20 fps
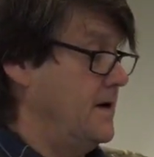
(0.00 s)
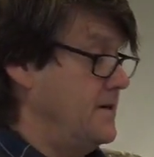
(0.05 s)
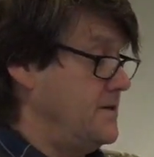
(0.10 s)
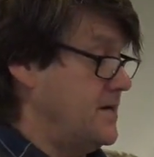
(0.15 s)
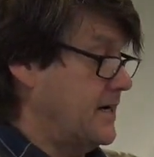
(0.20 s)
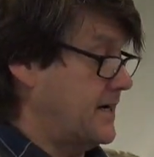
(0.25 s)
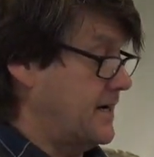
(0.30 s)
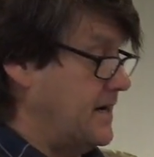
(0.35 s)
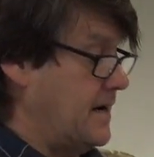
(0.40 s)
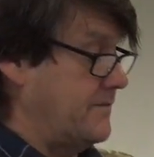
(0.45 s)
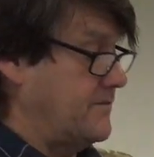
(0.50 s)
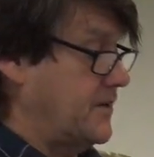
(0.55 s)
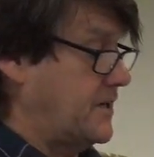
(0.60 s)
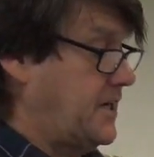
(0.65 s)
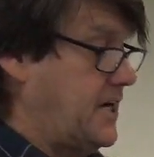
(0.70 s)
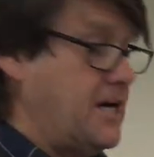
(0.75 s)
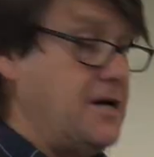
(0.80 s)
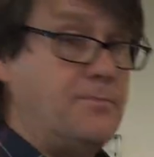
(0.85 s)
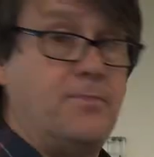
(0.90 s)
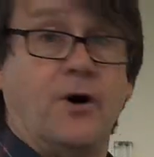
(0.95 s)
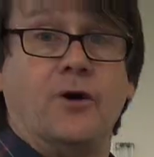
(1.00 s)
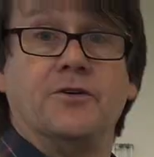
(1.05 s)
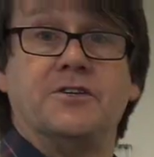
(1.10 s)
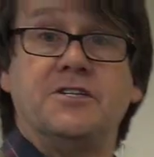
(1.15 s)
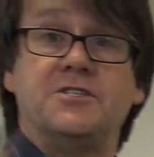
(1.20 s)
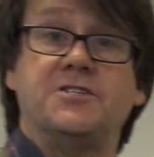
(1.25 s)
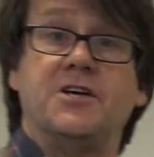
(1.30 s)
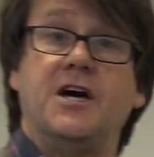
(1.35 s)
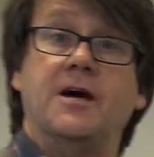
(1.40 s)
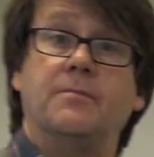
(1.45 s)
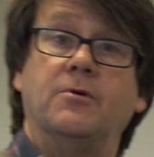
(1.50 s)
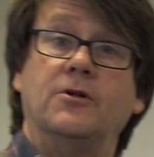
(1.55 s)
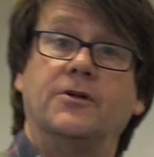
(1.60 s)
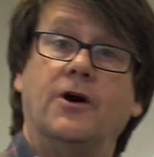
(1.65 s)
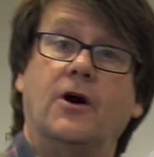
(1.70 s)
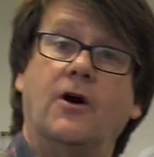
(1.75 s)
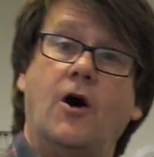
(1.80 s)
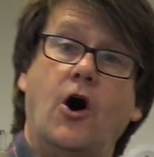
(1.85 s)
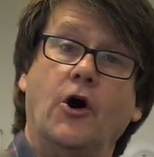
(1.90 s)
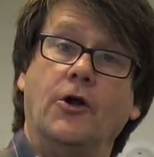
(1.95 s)
You can have the key pot disabled
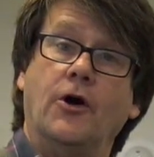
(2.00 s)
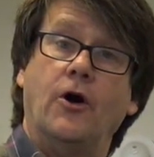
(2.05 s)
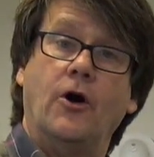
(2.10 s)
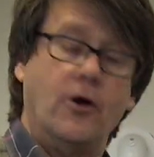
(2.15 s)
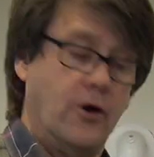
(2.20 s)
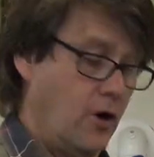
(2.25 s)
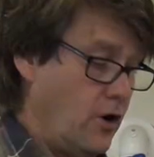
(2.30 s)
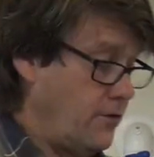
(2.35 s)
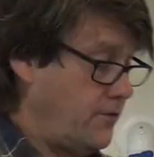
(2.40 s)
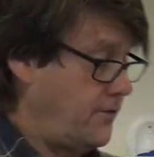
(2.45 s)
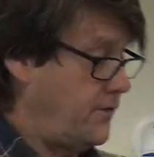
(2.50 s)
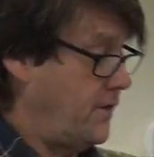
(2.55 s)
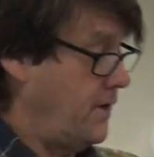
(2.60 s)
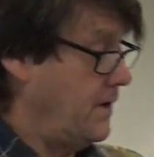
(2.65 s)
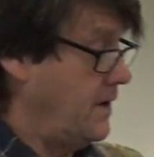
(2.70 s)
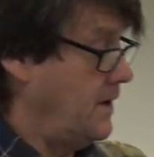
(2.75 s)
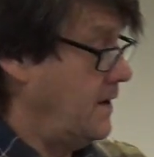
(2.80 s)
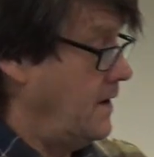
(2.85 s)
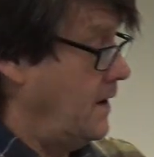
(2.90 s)
on or off,